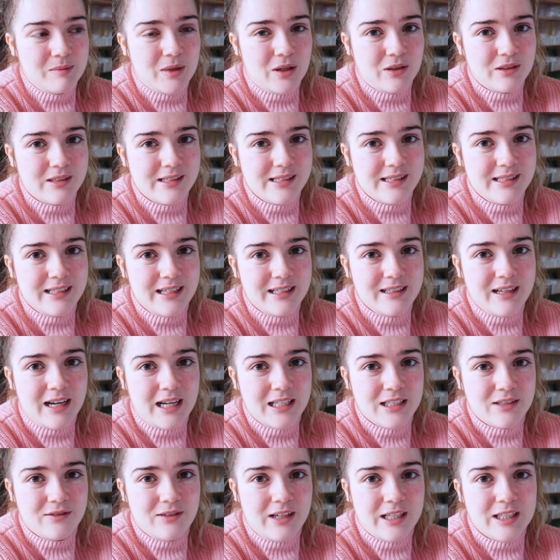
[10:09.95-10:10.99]
but honestly I
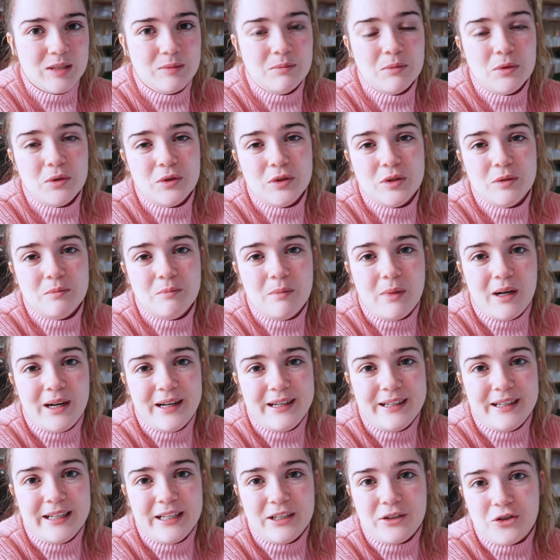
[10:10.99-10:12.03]
kind of like them more than
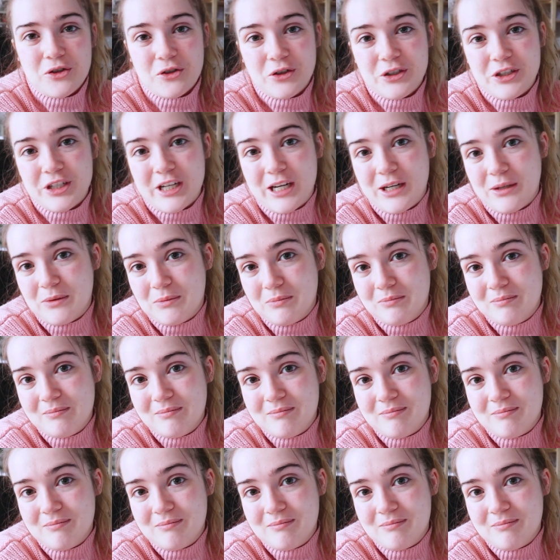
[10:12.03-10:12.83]
my Inkjoy gel.